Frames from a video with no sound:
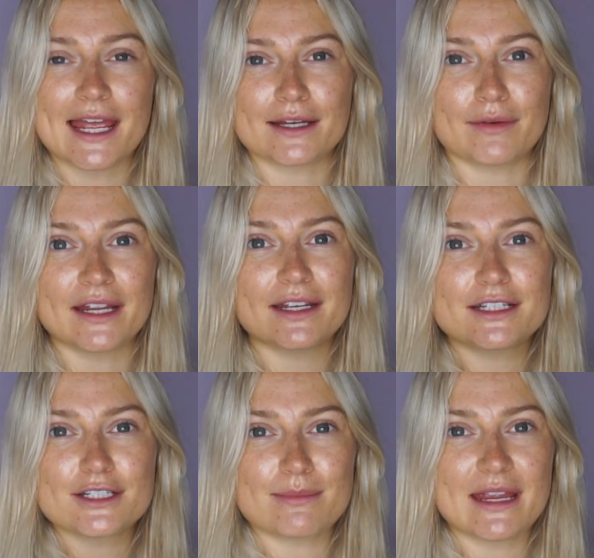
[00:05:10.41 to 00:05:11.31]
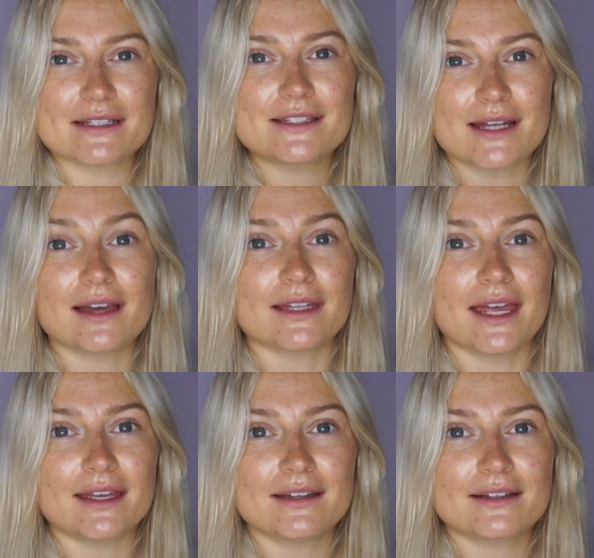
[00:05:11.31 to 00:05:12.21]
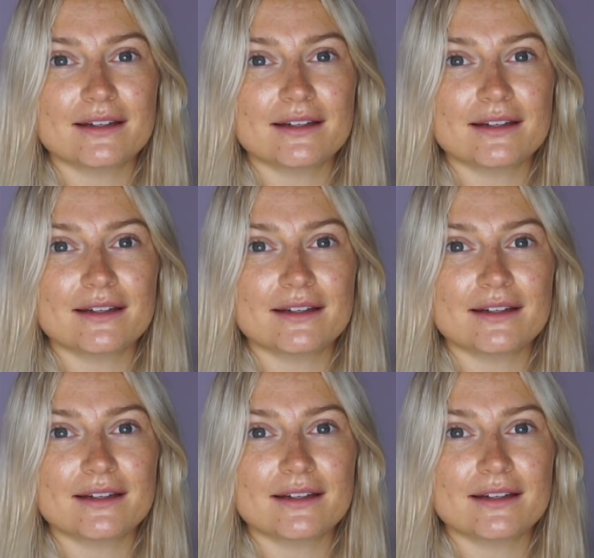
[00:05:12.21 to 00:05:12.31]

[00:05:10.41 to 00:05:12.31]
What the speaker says: Anyway, she means down there.